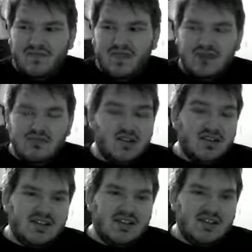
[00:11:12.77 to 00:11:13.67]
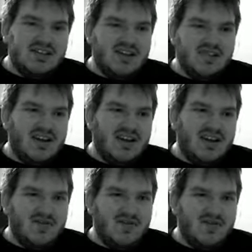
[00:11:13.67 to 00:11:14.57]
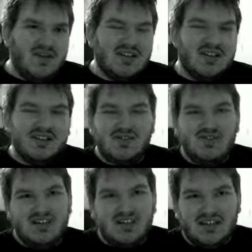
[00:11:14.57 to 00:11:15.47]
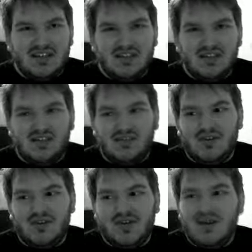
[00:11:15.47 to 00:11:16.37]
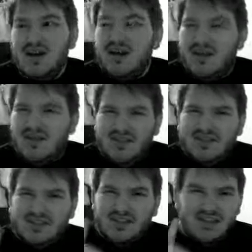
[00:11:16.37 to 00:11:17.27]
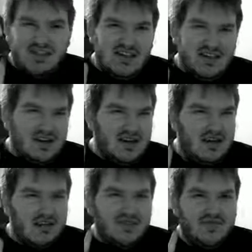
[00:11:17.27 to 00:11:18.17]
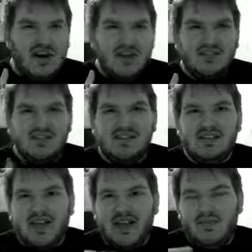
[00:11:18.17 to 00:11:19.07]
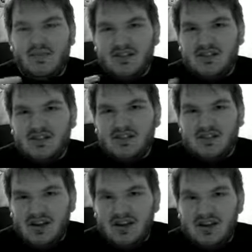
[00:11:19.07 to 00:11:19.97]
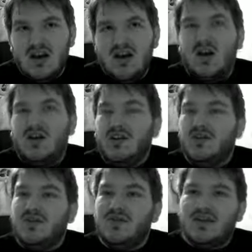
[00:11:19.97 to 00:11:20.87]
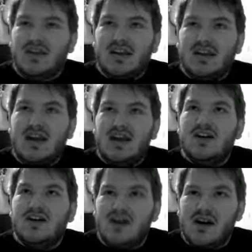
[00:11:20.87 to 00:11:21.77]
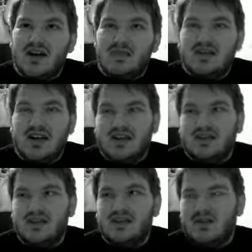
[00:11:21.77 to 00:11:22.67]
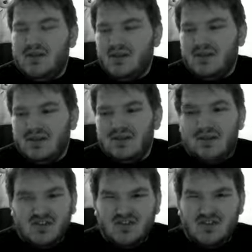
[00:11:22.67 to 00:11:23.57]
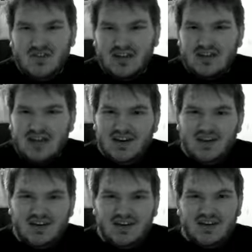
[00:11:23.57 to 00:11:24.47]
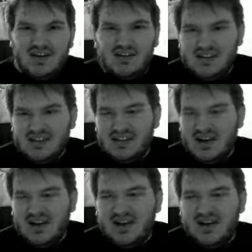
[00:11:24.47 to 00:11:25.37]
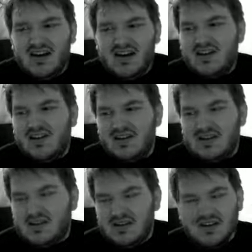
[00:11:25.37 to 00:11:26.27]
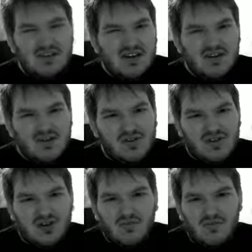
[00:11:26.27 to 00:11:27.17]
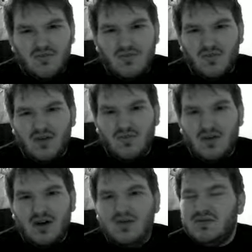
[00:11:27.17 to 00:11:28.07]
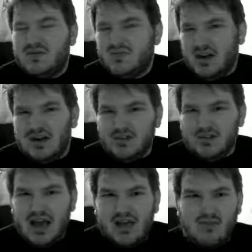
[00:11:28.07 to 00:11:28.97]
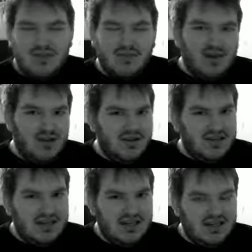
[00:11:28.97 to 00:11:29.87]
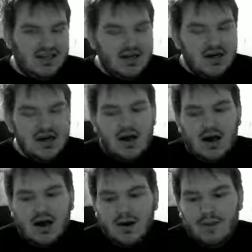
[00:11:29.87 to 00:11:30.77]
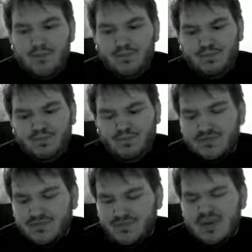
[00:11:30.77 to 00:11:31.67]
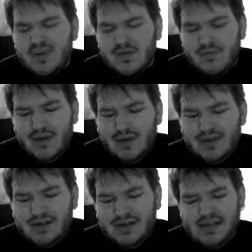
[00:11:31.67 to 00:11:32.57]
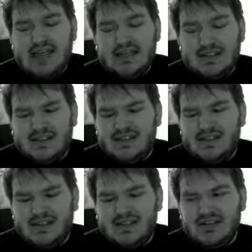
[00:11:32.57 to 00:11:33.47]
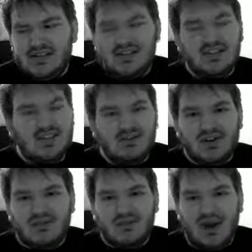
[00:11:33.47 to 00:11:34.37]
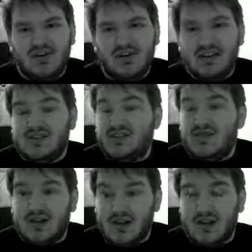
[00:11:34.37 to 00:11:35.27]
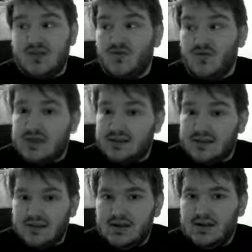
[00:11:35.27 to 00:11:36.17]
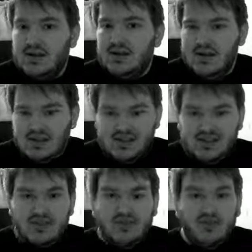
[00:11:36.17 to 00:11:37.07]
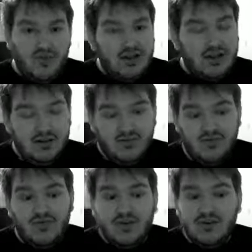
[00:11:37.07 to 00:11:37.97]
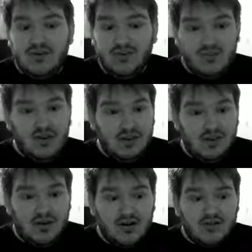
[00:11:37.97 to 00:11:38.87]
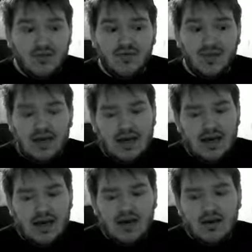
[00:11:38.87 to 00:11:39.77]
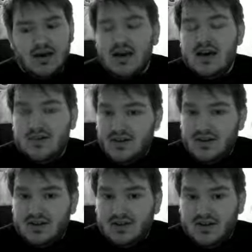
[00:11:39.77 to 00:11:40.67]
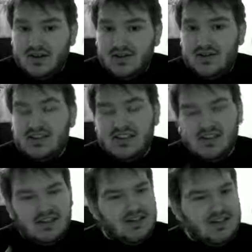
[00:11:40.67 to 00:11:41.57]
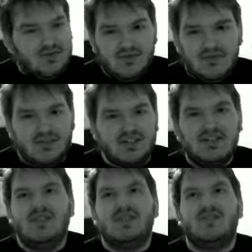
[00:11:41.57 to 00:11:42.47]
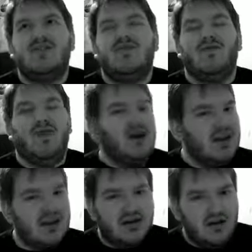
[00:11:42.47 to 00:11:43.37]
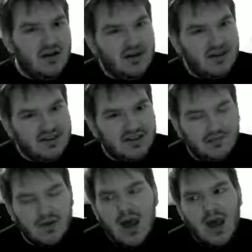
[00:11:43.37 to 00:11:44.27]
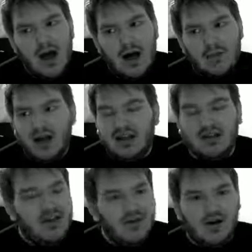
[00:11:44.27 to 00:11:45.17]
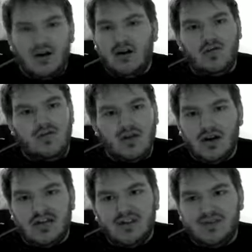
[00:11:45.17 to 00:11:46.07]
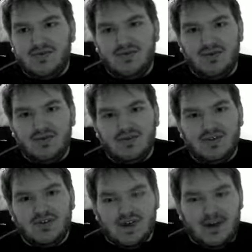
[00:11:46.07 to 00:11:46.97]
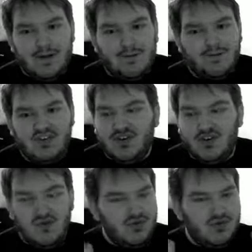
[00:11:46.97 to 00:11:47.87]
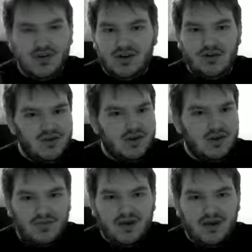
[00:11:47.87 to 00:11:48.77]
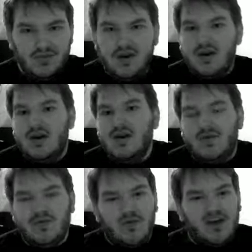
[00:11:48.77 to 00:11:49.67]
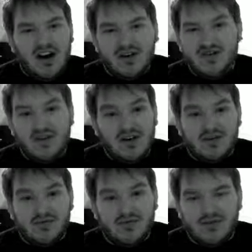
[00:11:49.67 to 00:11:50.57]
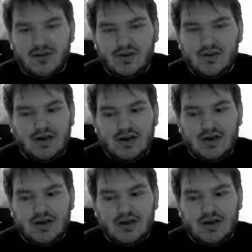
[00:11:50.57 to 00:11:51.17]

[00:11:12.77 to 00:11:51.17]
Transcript: I'm not gonna say that this is a violent movie because as Do Not Take It Seriously brought up, you never get to see any of the violence that's happening on screen. All you can do is get to hear about it, which actually gives you like a sort of like a tension, like, oh God, you know, it's making you think more and more about what's possibly happening behind the scenes. But its subject matter is fucking grisly. This is a really, really, really dark movie, and if you get the chance, see this movie because it is fucking awesome. I loved all of your guys' reviews. Two huge thumbs up for everybody's review.